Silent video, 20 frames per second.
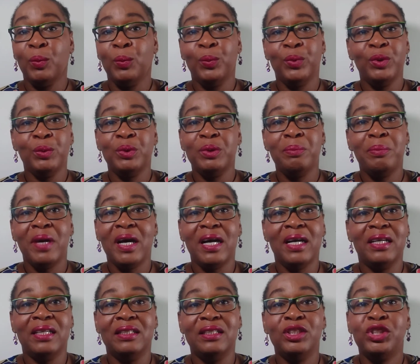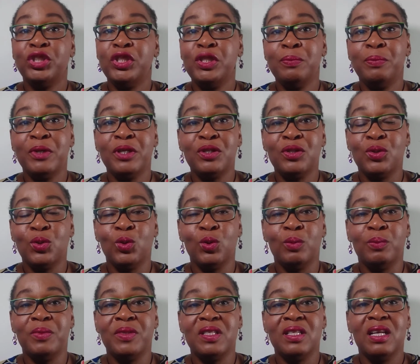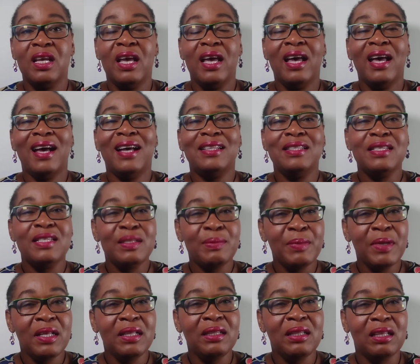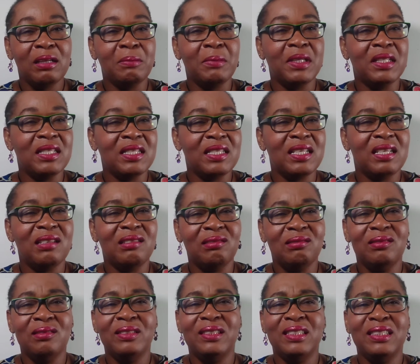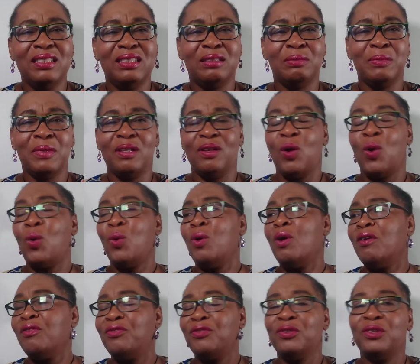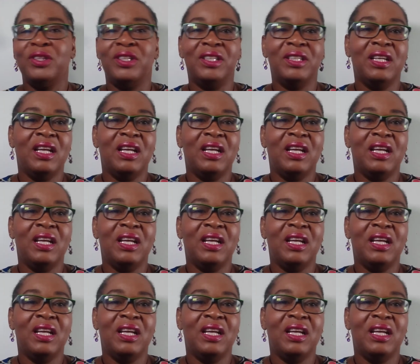We would buy the cheapest soaps and smell them and say, oh, these smell awful.